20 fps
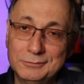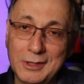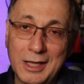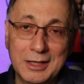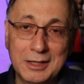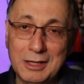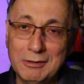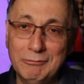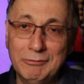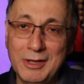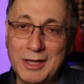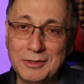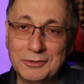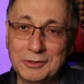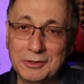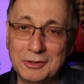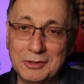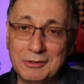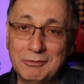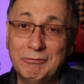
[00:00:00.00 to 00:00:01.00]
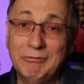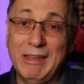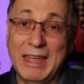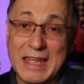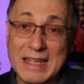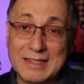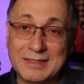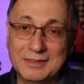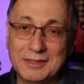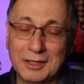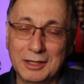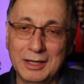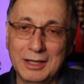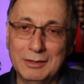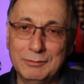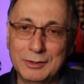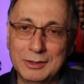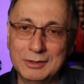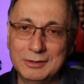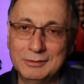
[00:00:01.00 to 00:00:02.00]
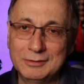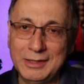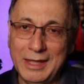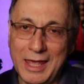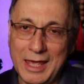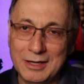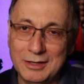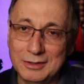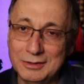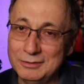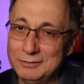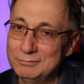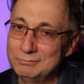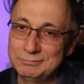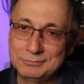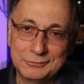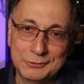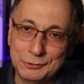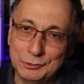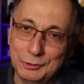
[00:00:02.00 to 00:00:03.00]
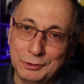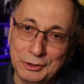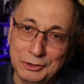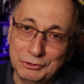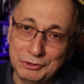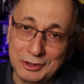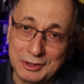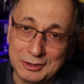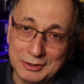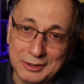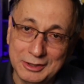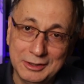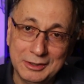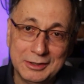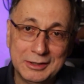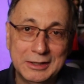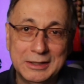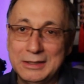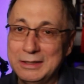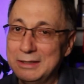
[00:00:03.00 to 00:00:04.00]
Nikon fans gonna love it. Canon, sorry Charlie.